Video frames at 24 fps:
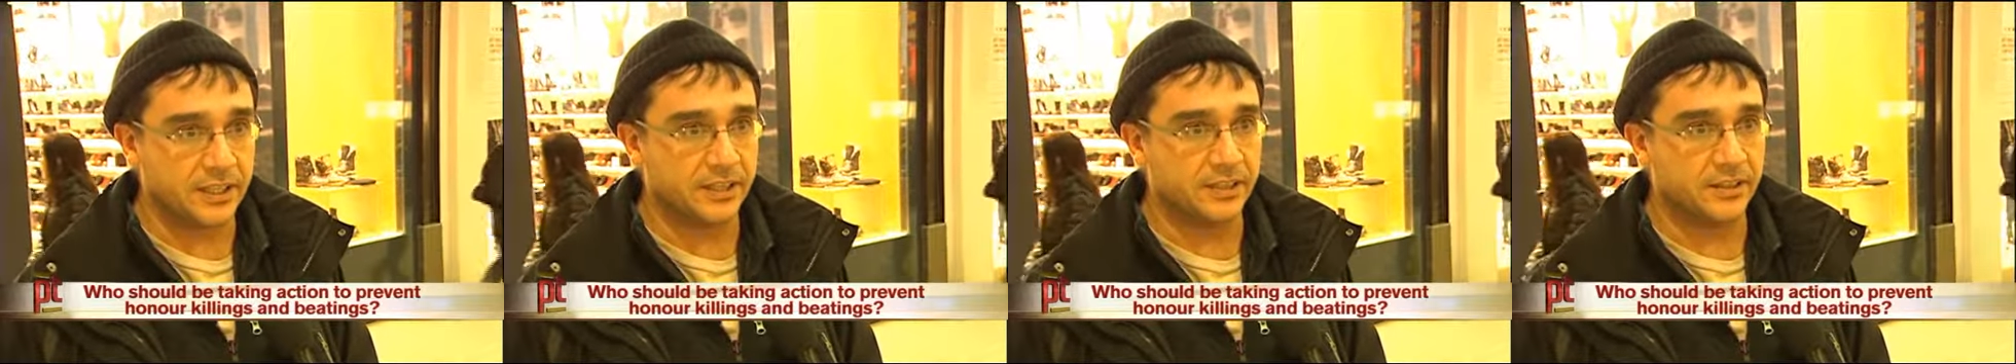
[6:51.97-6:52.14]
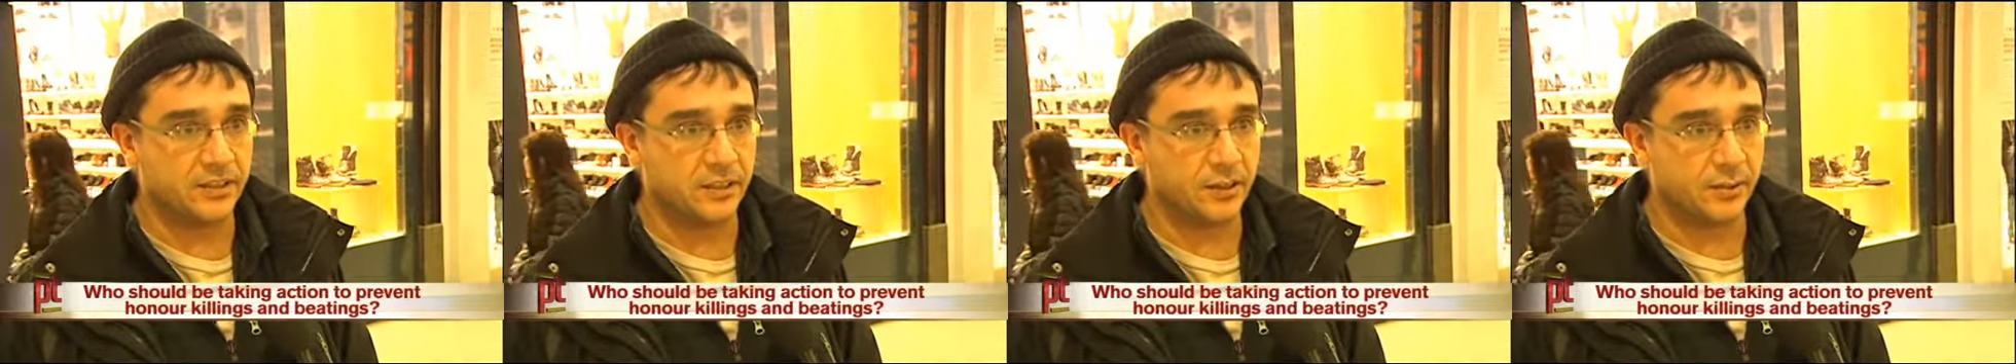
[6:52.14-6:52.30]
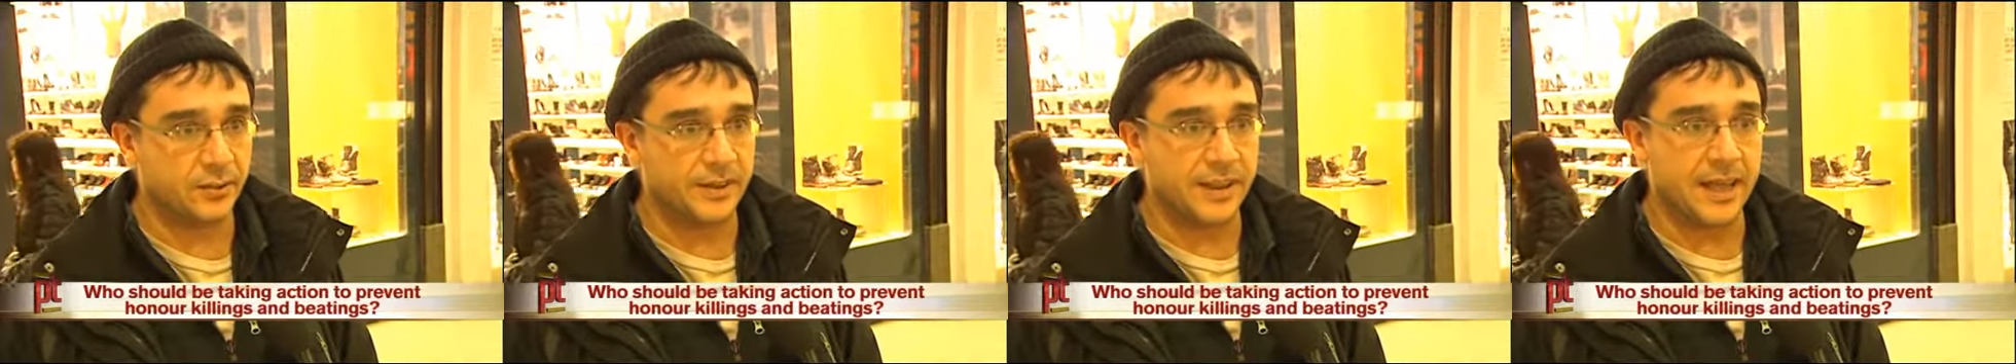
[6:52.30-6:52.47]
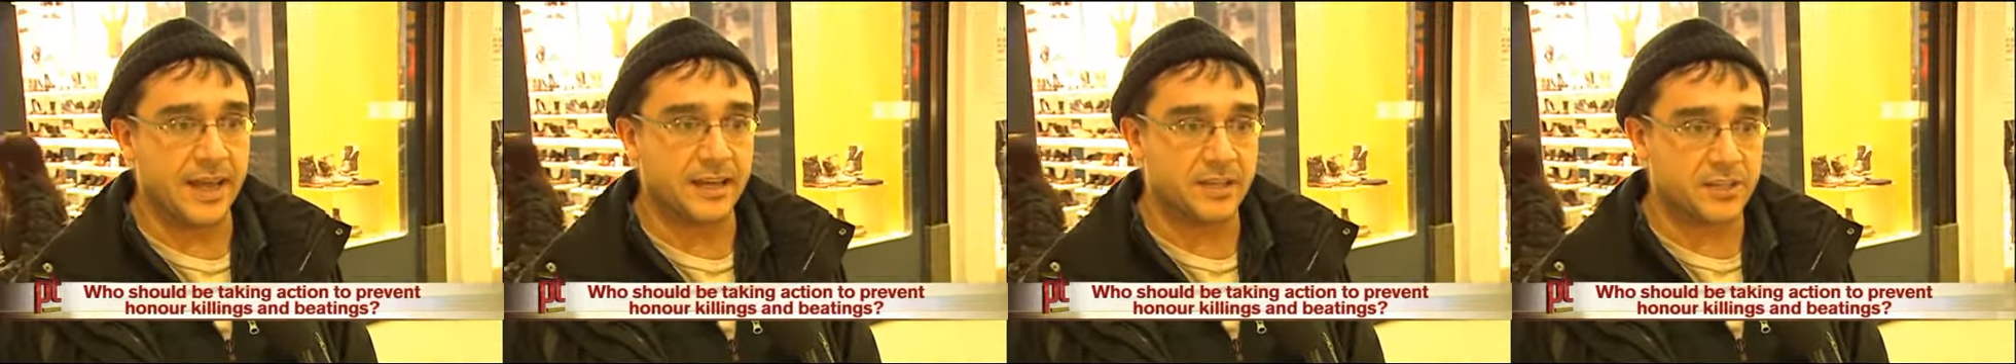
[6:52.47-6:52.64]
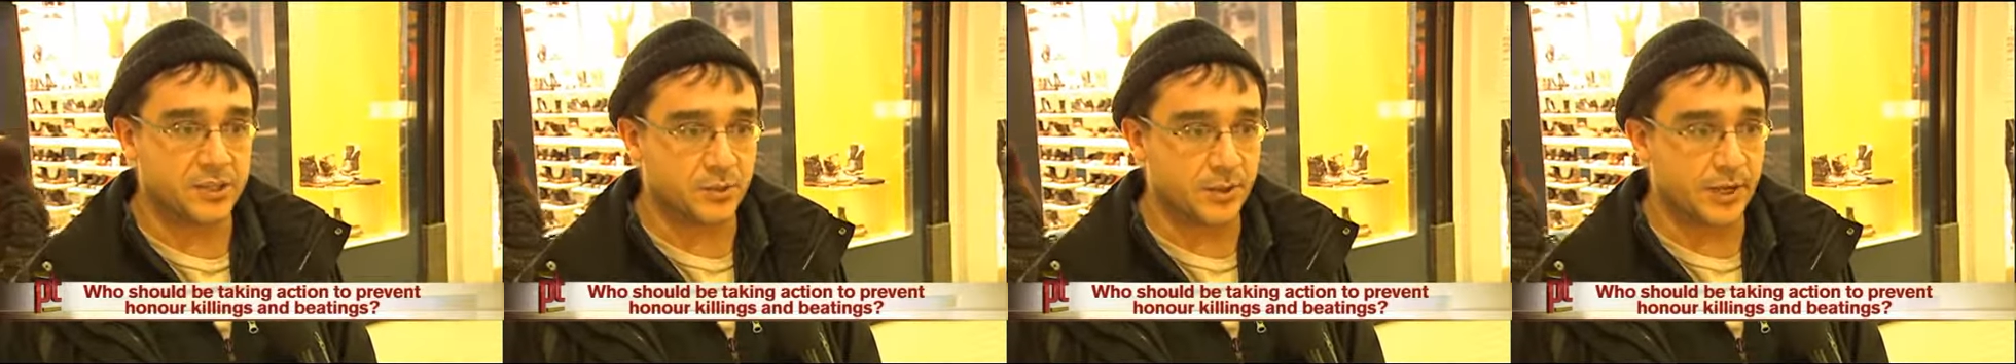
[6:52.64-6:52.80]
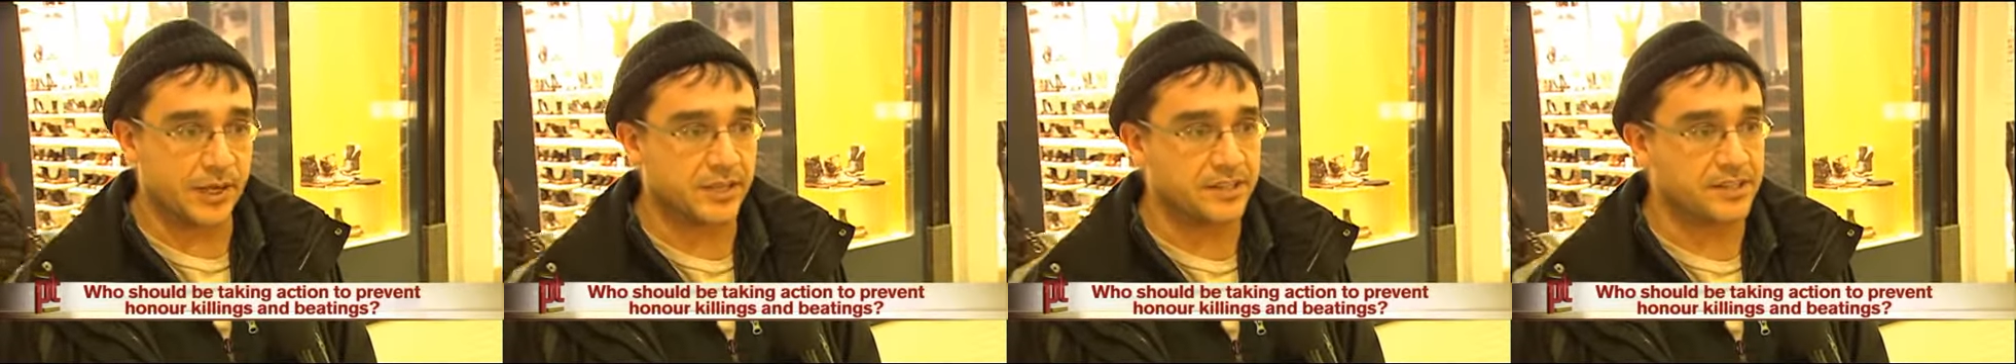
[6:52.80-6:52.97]
in doing that,
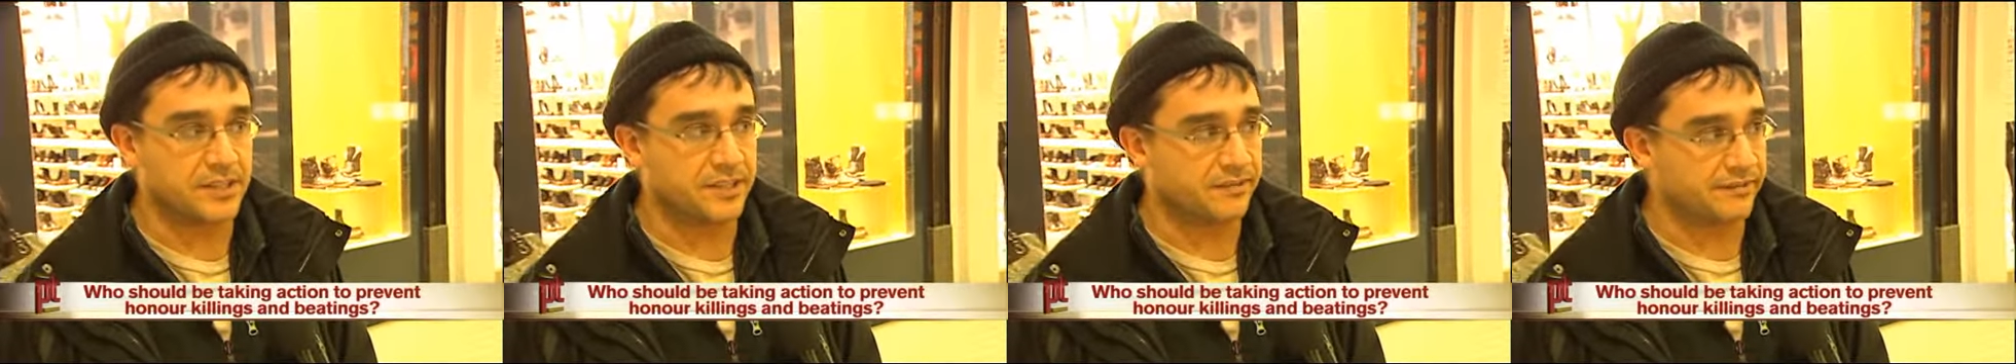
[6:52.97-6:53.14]
as well as the